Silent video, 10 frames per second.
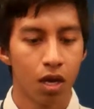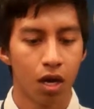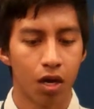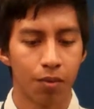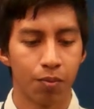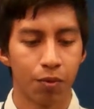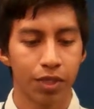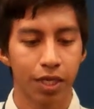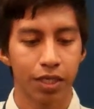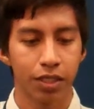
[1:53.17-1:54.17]
What
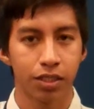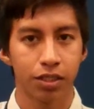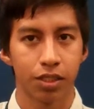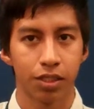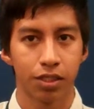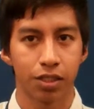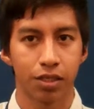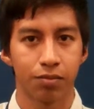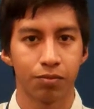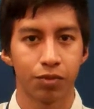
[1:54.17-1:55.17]
that is
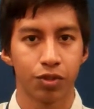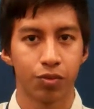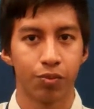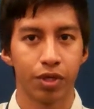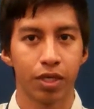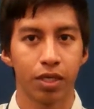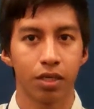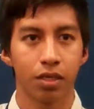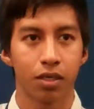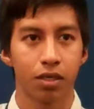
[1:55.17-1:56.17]
to bring
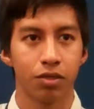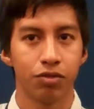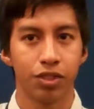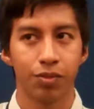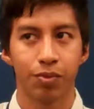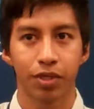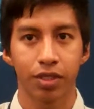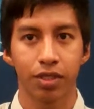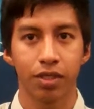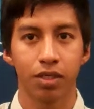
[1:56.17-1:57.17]
UC
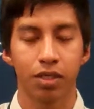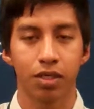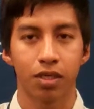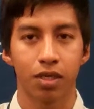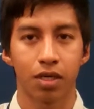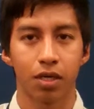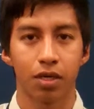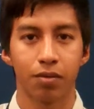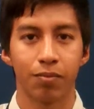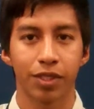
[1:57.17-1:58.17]
Berkeley
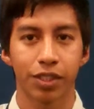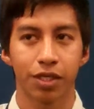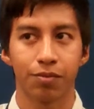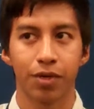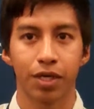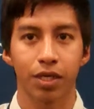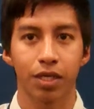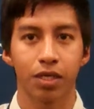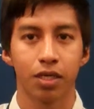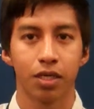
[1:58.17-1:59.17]
Mexican-American